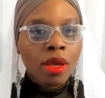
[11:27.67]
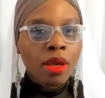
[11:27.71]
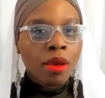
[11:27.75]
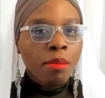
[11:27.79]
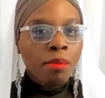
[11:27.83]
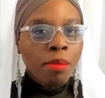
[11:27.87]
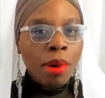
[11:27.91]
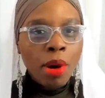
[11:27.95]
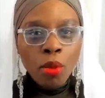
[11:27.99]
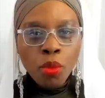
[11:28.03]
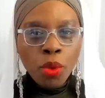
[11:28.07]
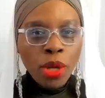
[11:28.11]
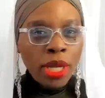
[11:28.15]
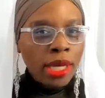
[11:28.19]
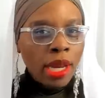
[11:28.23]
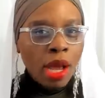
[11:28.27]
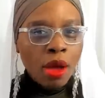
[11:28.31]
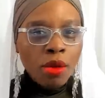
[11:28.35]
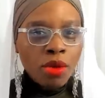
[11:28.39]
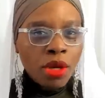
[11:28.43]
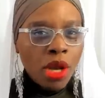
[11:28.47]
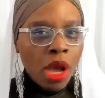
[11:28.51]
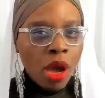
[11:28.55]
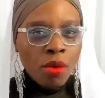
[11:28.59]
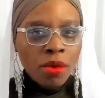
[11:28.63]
But we
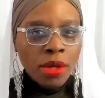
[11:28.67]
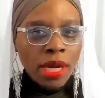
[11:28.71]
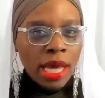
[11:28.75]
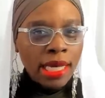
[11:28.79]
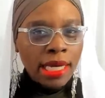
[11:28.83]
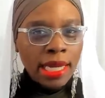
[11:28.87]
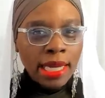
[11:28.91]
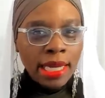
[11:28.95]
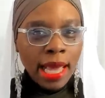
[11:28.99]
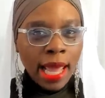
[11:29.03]
don't know none of